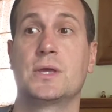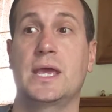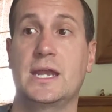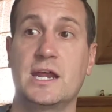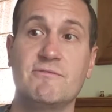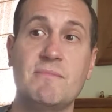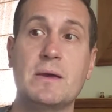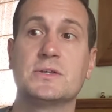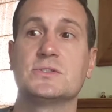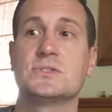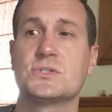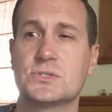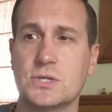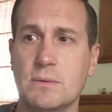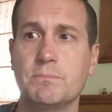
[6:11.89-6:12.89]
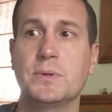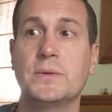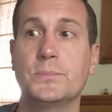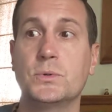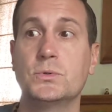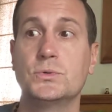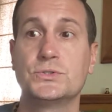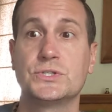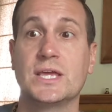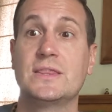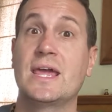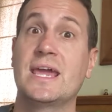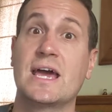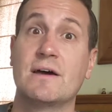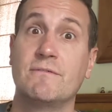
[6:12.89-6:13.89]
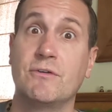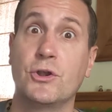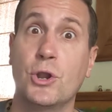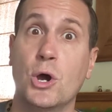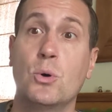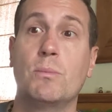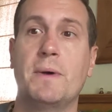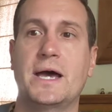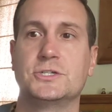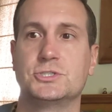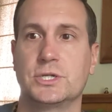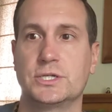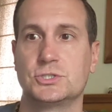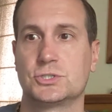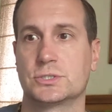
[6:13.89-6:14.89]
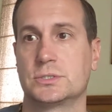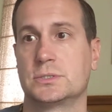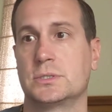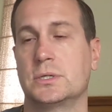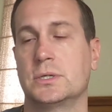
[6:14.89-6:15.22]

and I've met some people who say they have no imagination.